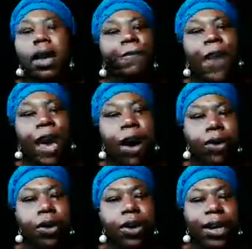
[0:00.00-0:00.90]

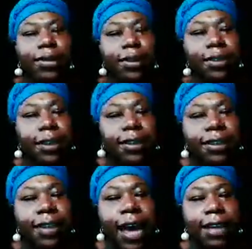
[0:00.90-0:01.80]
Failure is a
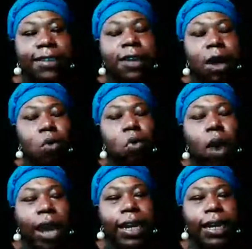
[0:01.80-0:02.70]
success
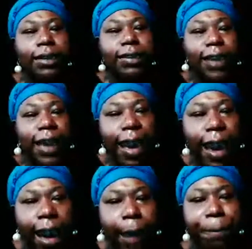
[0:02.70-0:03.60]
waiting to
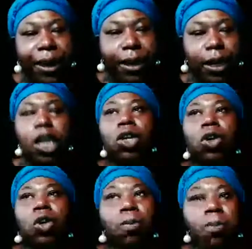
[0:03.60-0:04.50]
happen.
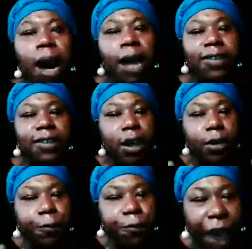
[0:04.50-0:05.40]
You must
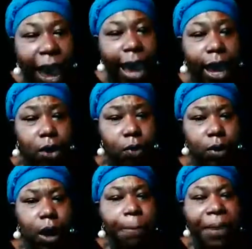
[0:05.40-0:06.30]
fail
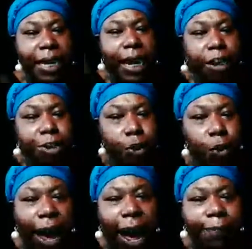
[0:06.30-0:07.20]
because
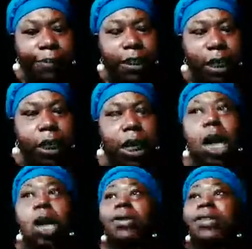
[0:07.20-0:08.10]
you have to
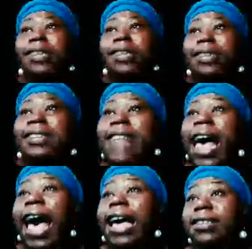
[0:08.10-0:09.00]
learn
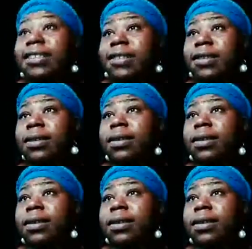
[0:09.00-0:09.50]
success.